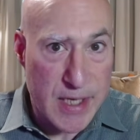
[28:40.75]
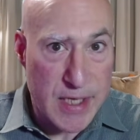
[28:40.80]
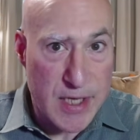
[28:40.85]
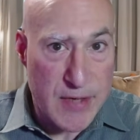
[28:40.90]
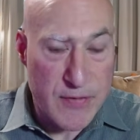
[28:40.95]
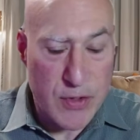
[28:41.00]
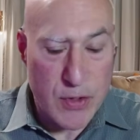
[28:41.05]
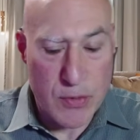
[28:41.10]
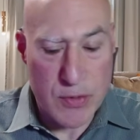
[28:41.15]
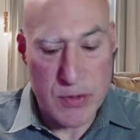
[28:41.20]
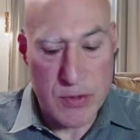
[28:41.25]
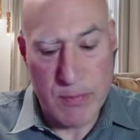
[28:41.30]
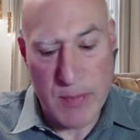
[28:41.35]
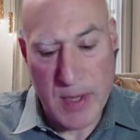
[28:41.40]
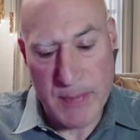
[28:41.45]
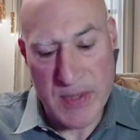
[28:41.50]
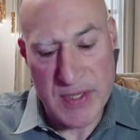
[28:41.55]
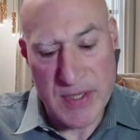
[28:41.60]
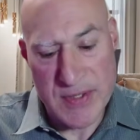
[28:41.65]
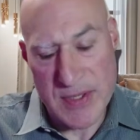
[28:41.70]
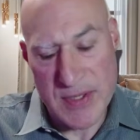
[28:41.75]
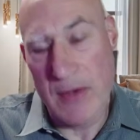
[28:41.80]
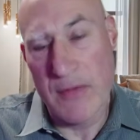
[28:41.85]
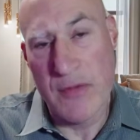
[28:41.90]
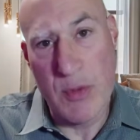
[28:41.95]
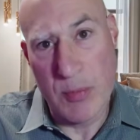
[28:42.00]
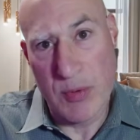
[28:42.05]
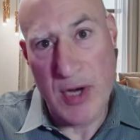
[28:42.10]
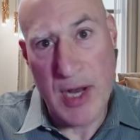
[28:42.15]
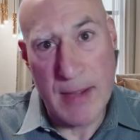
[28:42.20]
And even though you maybe solve
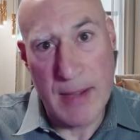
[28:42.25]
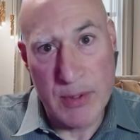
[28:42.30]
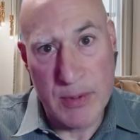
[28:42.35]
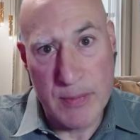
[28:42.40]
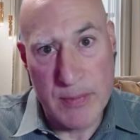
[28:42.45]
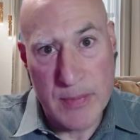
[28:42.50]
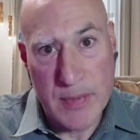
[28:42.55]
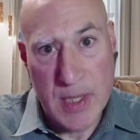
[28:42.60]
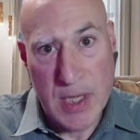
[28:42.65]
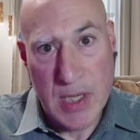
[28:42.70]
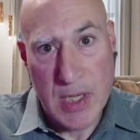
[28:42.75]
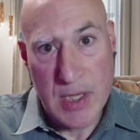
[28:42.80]
the problem